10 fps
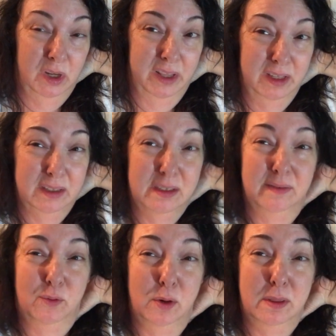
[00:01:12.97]
I think it's the
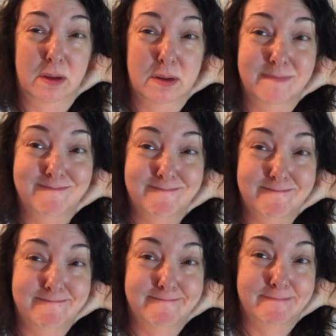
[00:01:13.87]
4th.
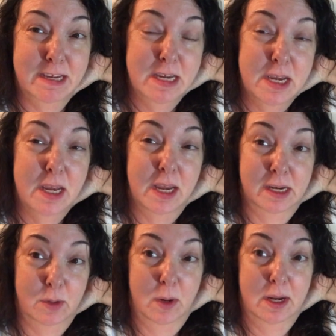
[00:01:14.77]

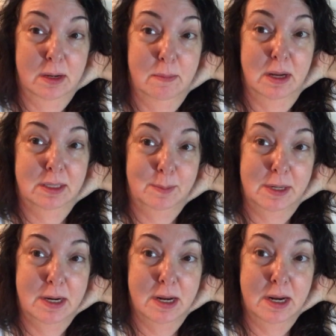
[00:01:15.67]
Anyway, my
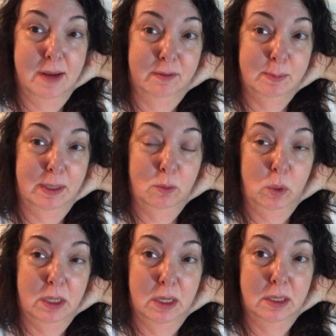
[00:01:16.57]
husband and I have spent the
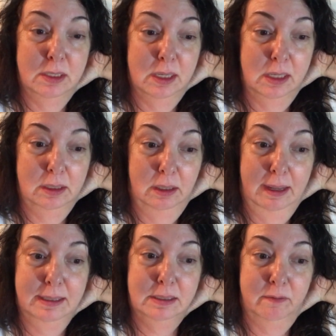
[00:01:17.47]
weekend getting the
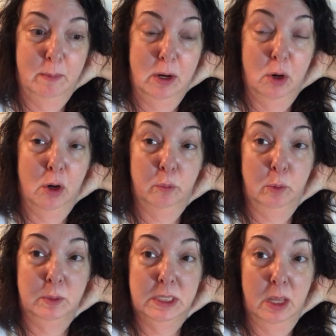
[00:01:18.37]
last of my art
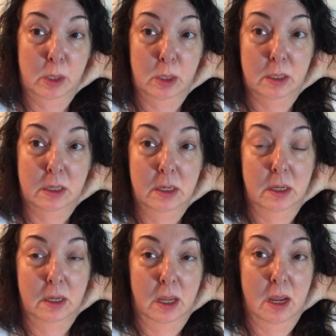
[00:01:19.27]
room together
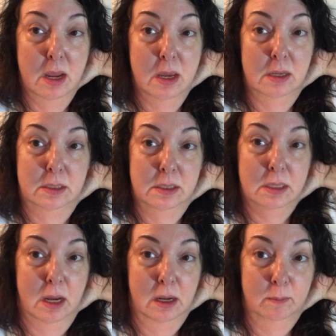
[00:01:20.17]
and
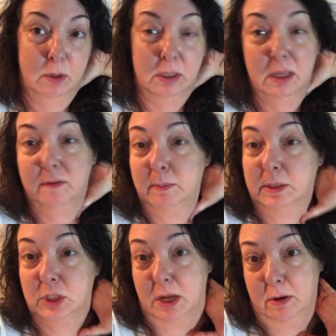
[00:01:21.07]
I'm going to give him
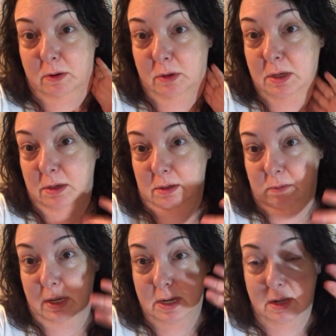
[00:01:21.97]
a shout out here
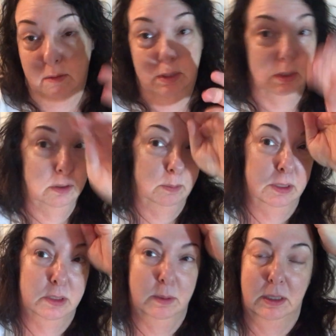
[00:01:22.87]
right now. He could have
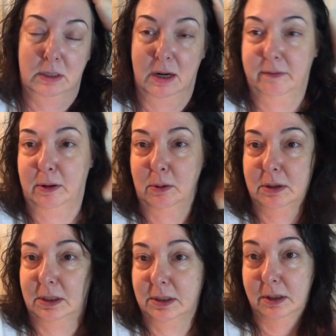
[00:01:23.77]
been doing a lot of other
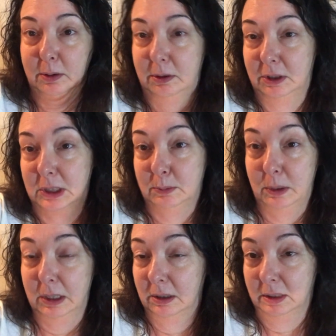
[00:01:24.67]
things, including just
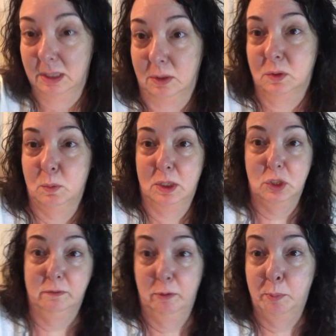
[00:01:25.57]
being on the couch
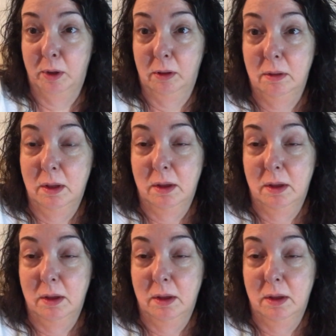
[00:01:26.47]
watching football.